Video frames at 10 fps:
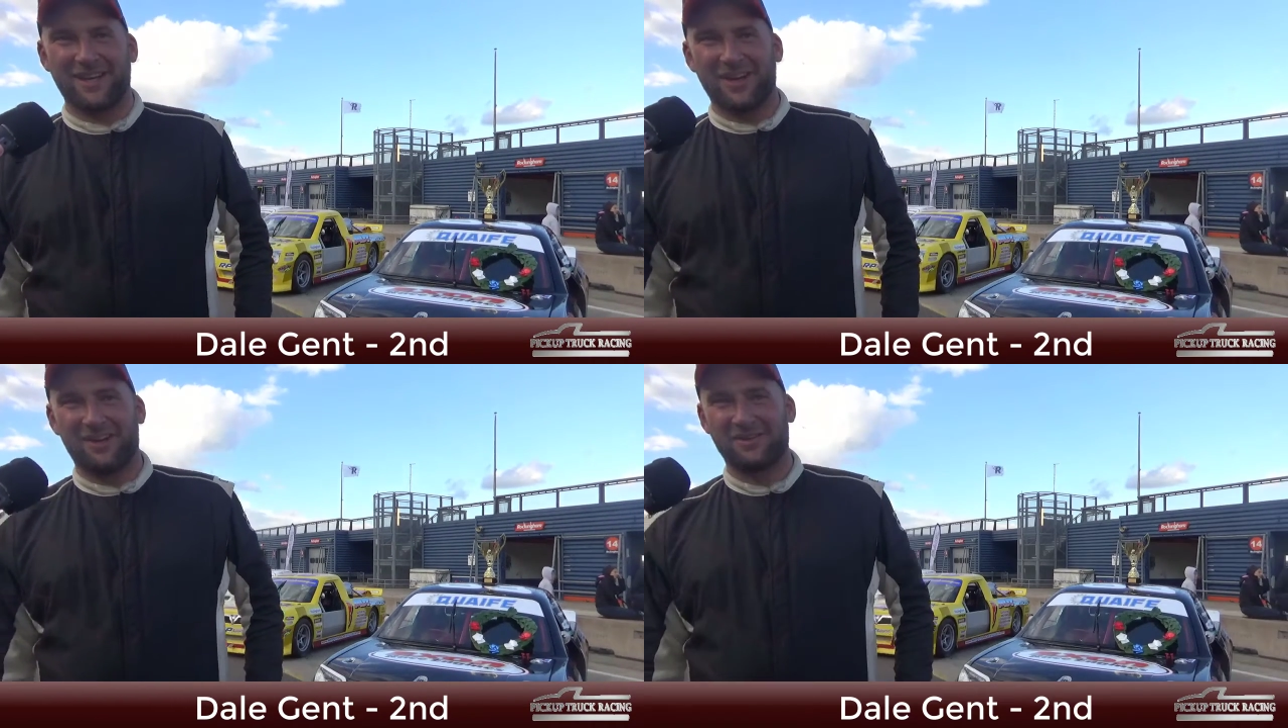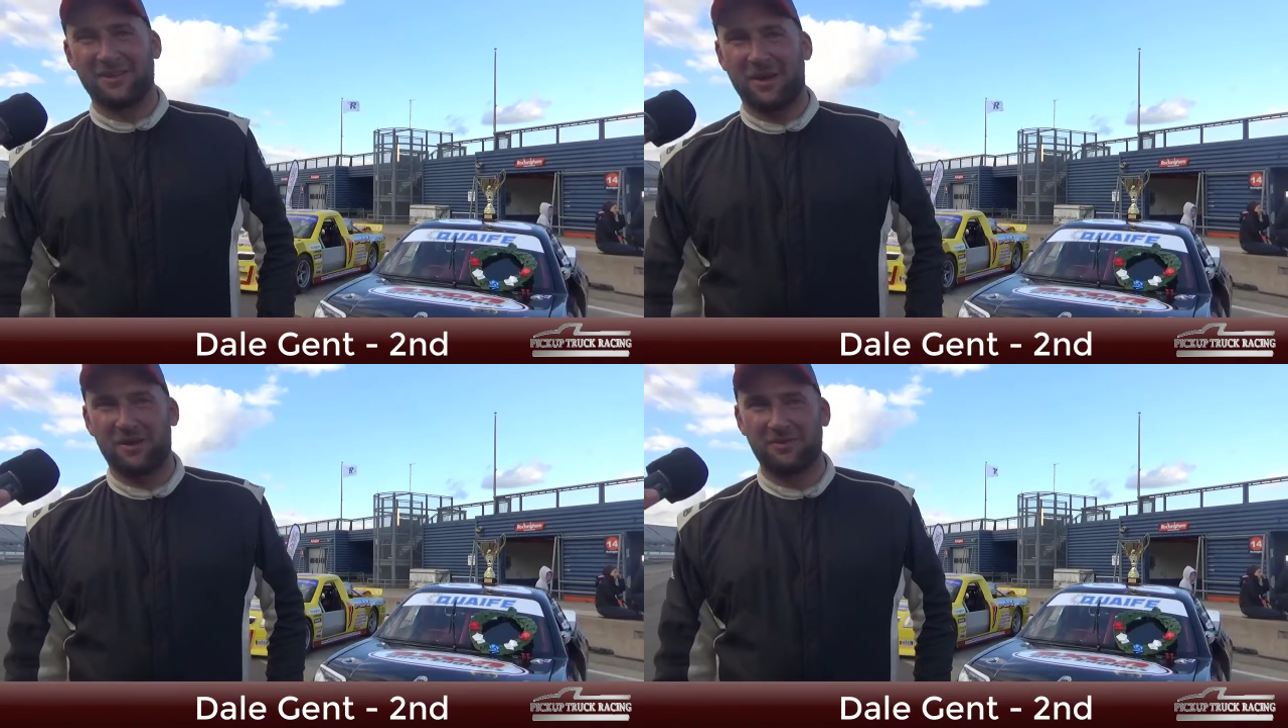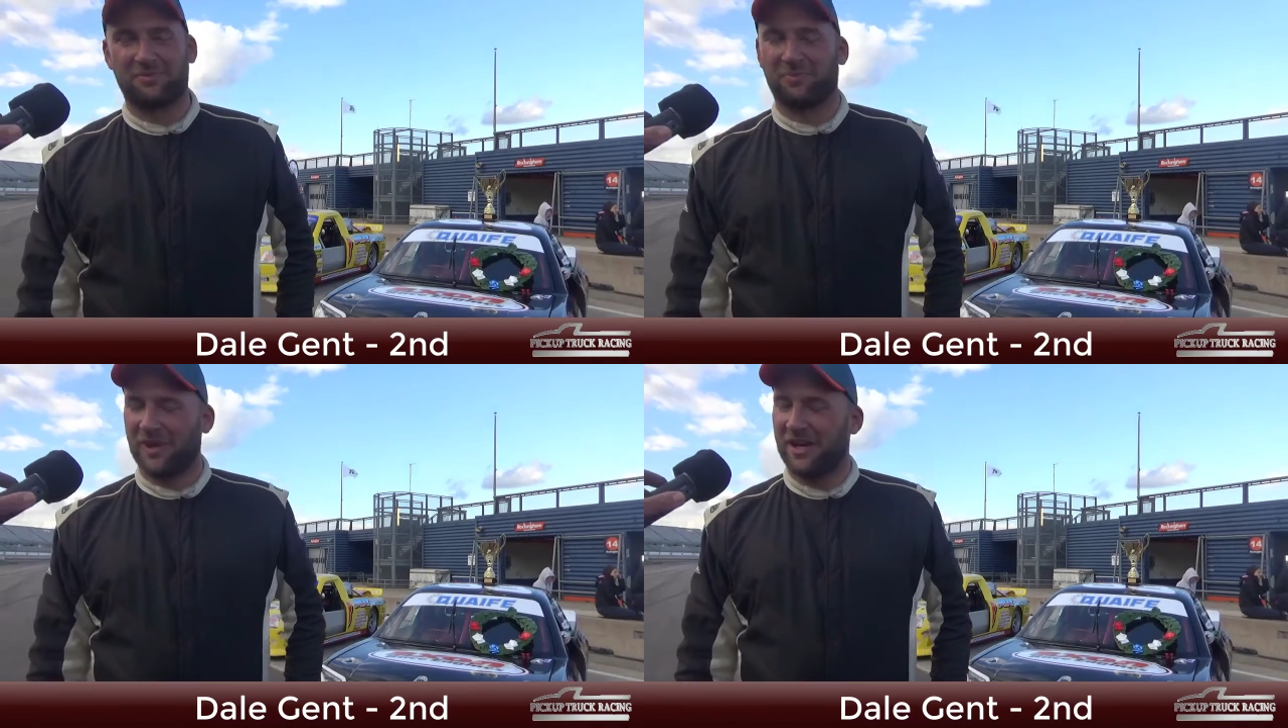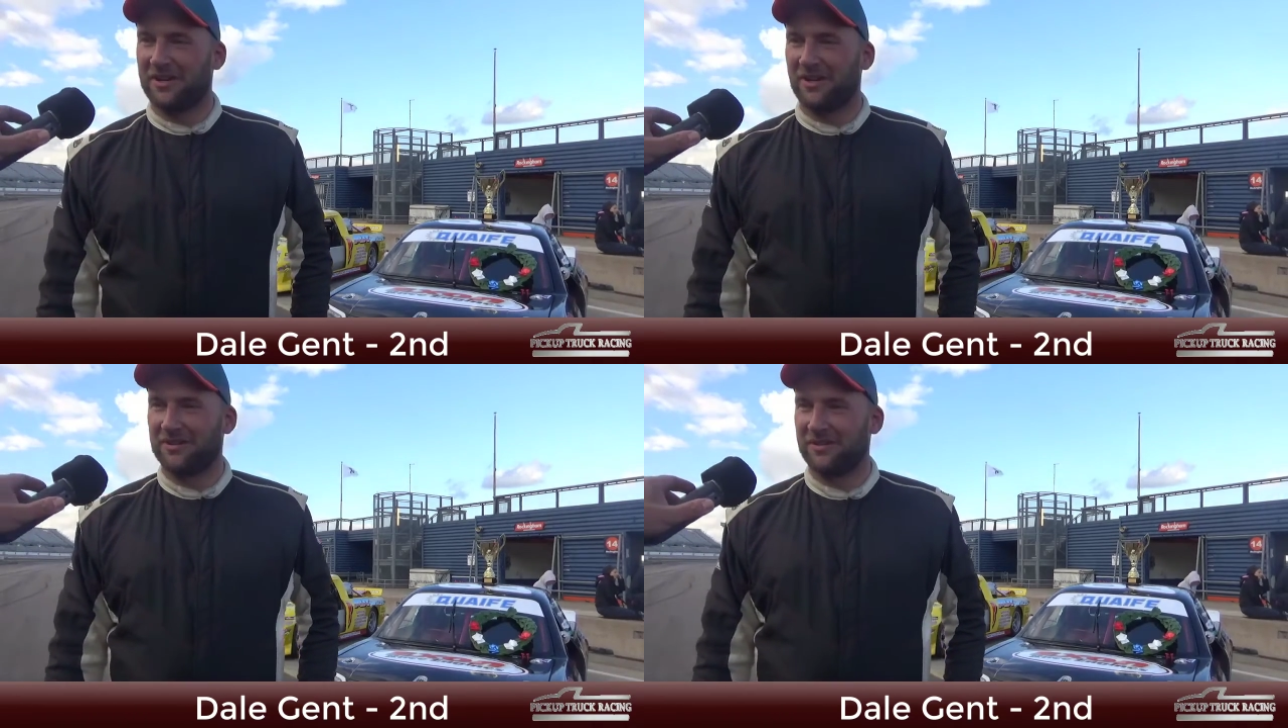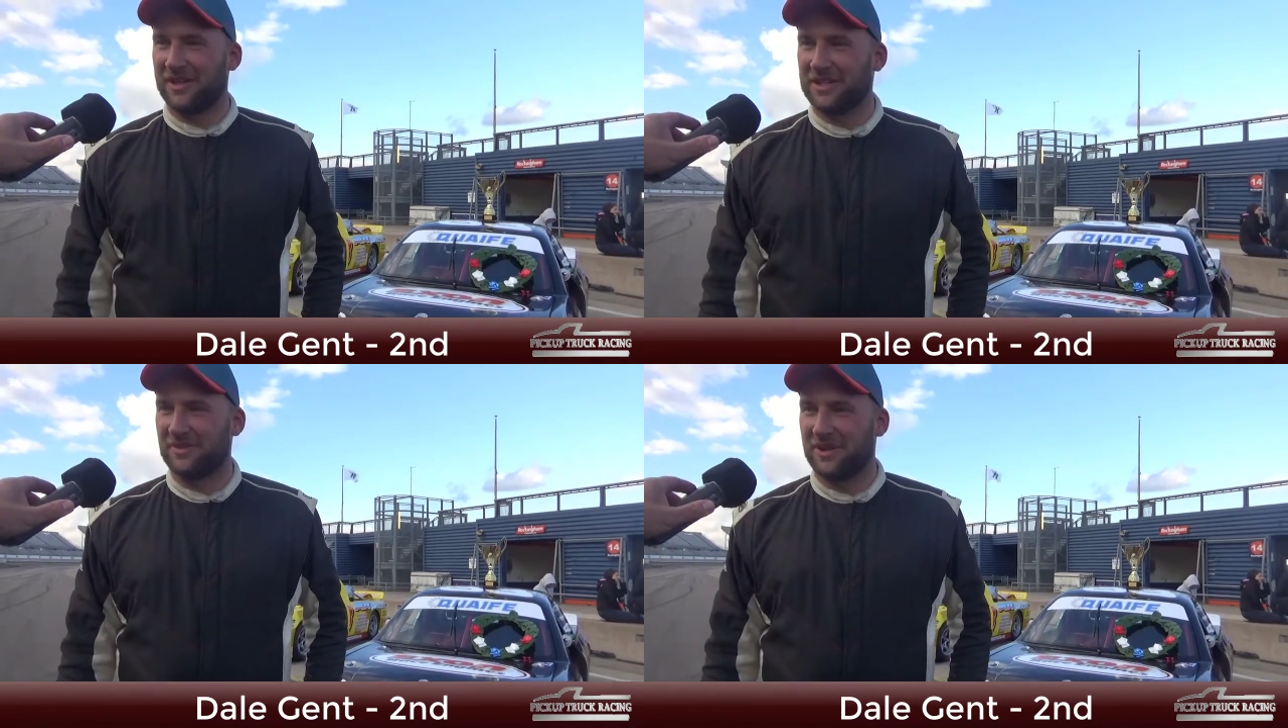I was, I was gutted after
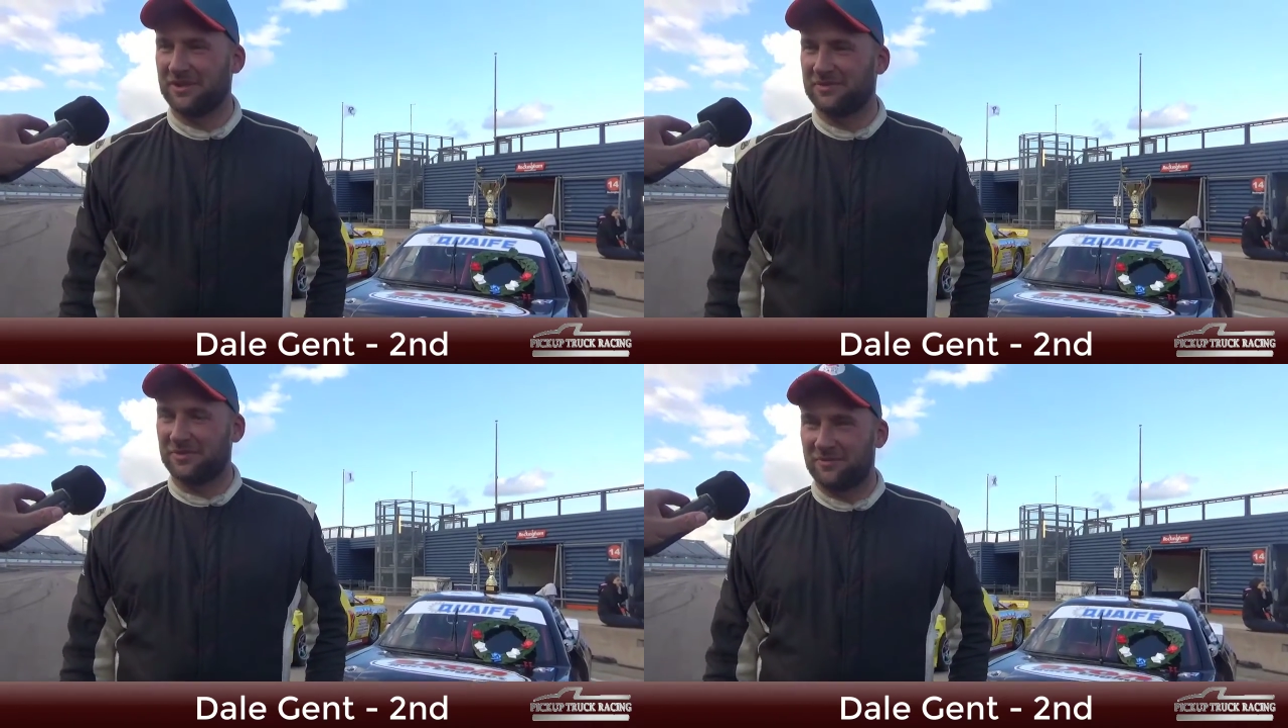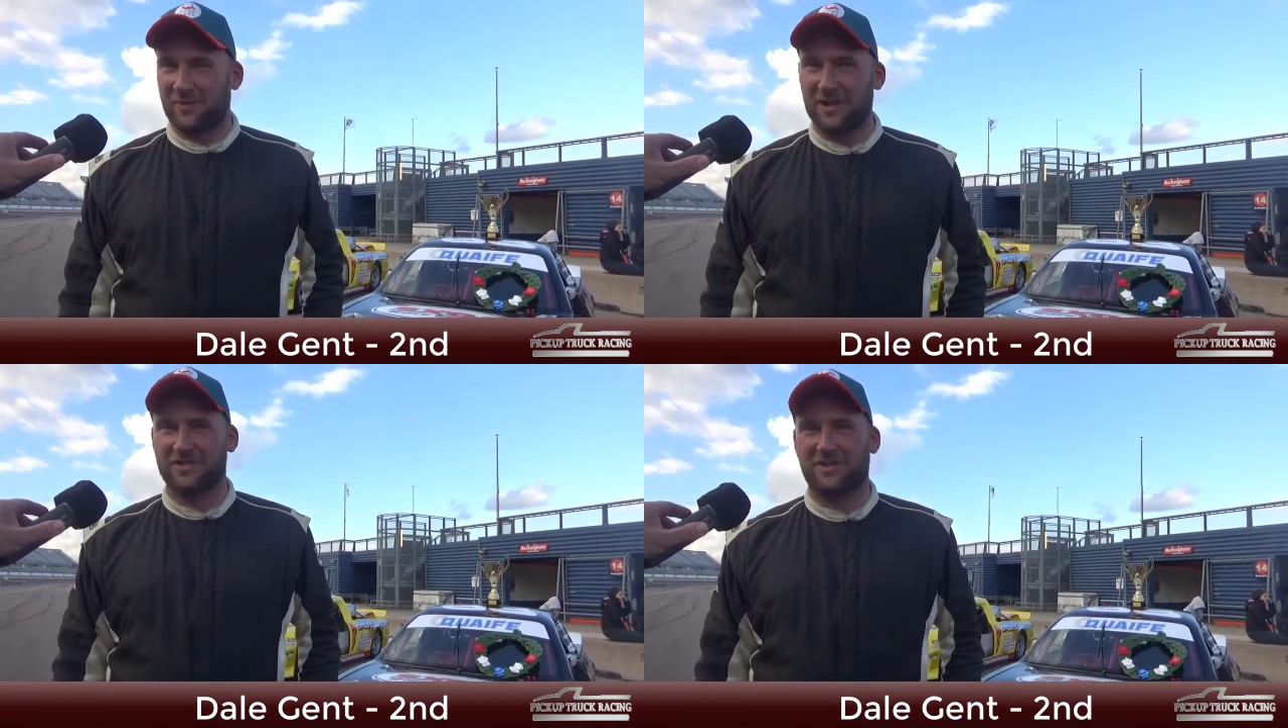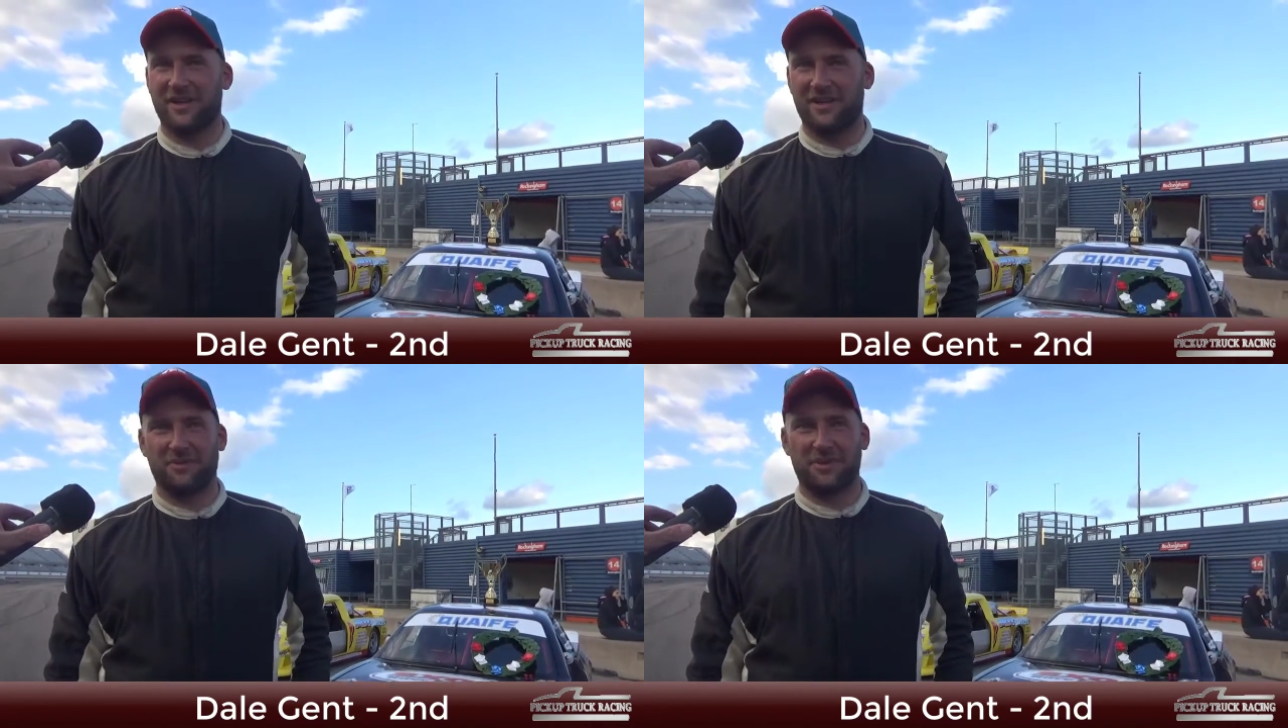race one. I was frustrated.